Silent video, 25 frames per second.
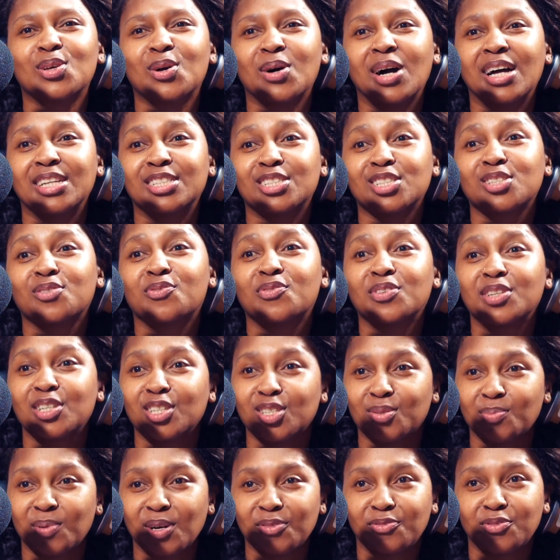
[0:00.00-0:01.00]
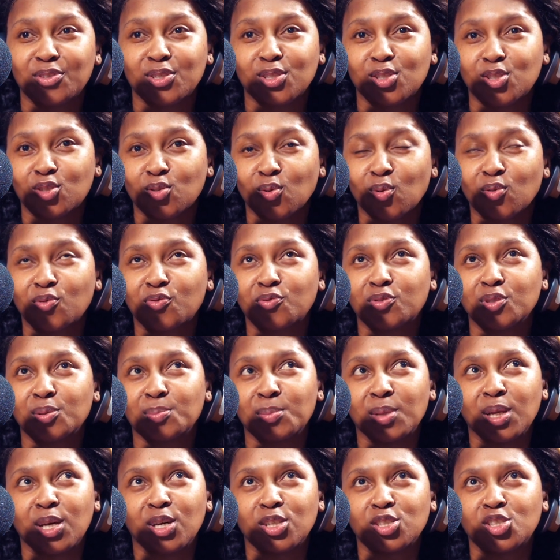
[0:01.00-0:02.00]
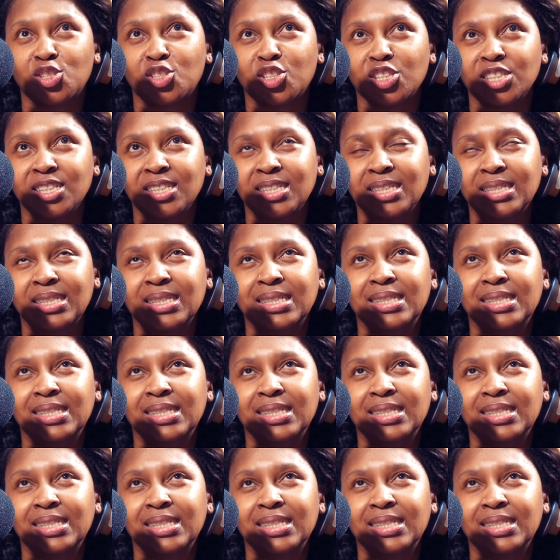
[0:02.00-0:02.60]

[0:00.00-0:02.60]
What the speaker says: So I just finished my first short film last year.